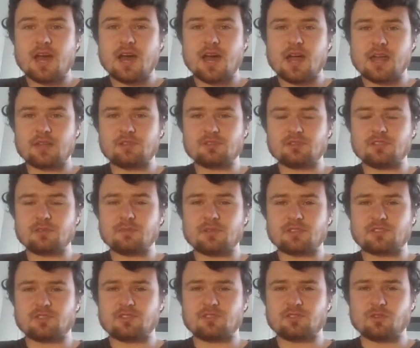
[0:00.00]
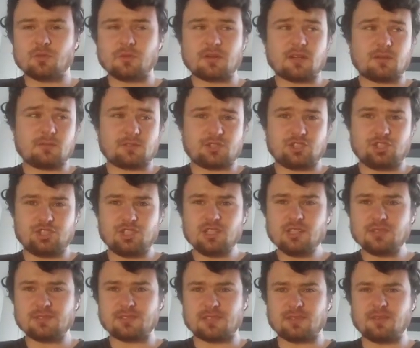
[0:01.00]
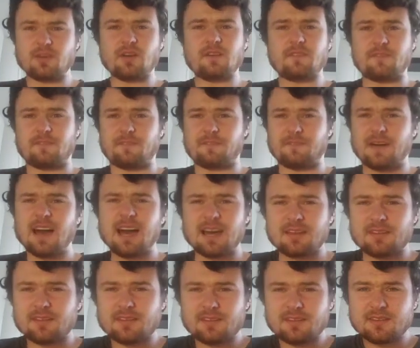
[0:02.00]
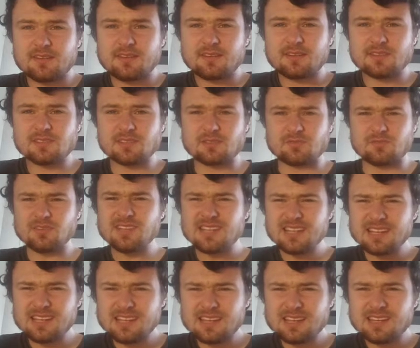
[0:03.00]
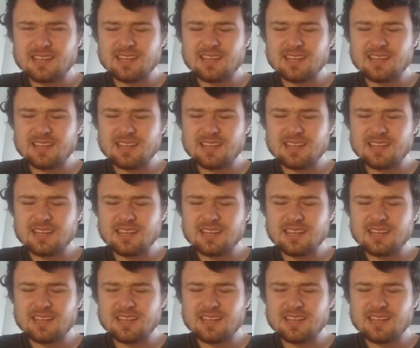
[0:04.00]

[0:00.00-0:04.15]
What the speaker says: I just see my stomach. And I'm like, geez, have I gotten fat? I was like, really?